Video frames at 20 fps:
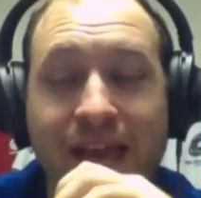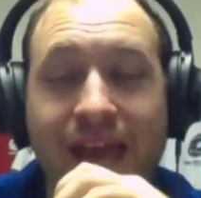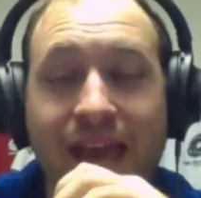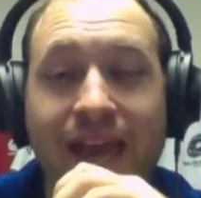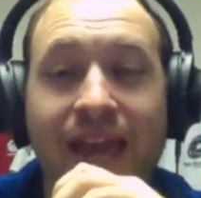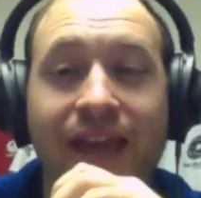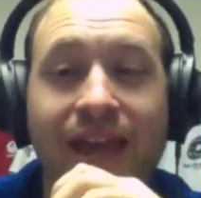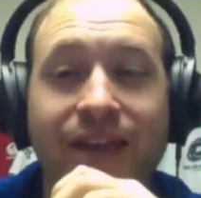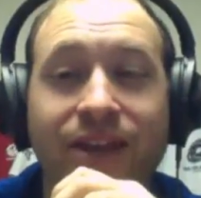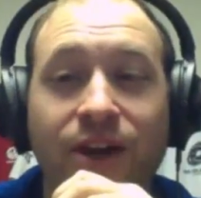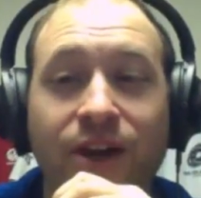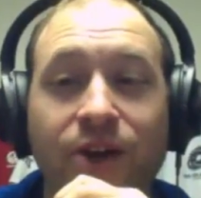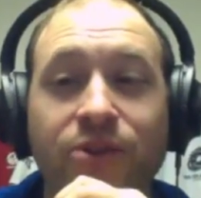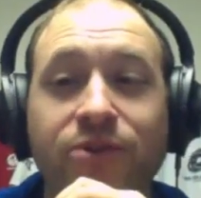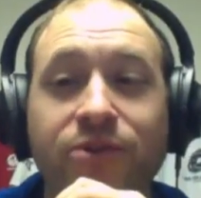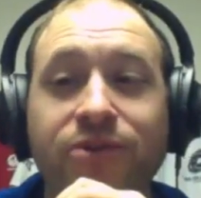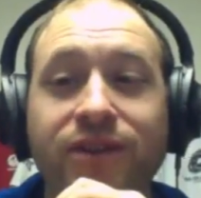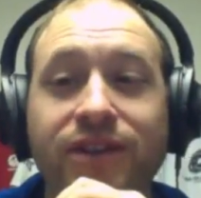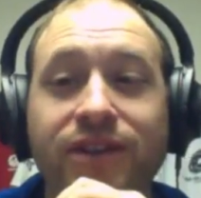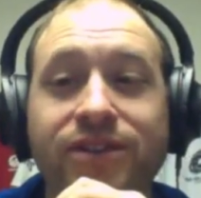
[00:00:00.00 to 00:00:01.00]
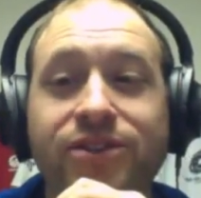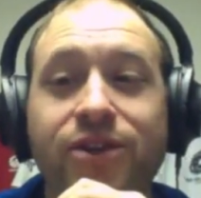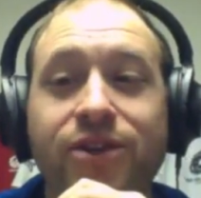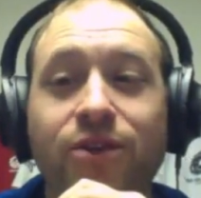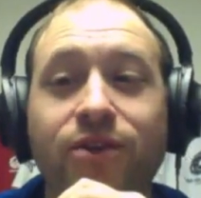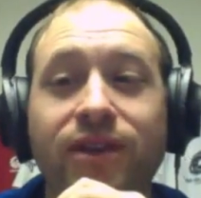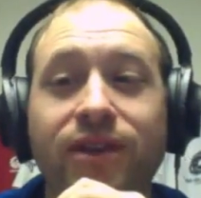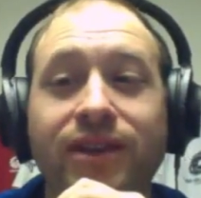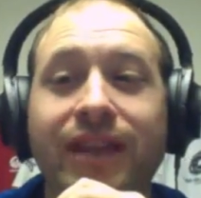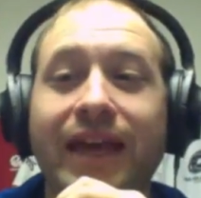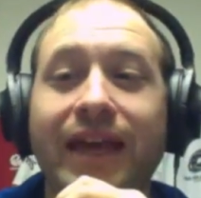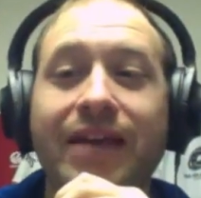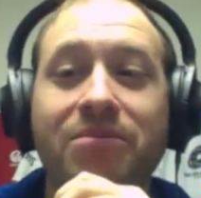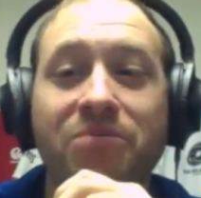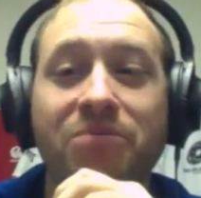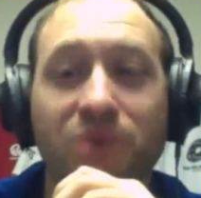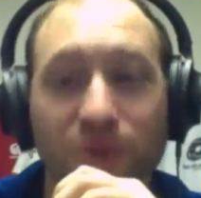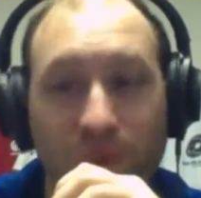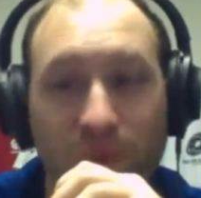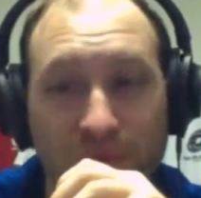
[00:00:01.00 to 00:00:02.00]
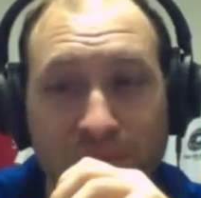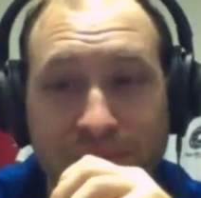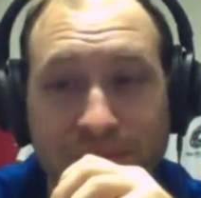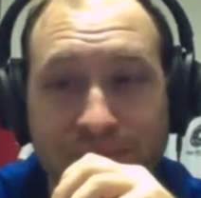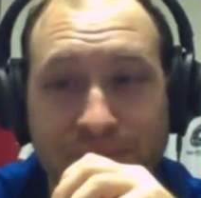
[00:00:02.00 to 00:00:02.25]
And other than Tony Lamborn,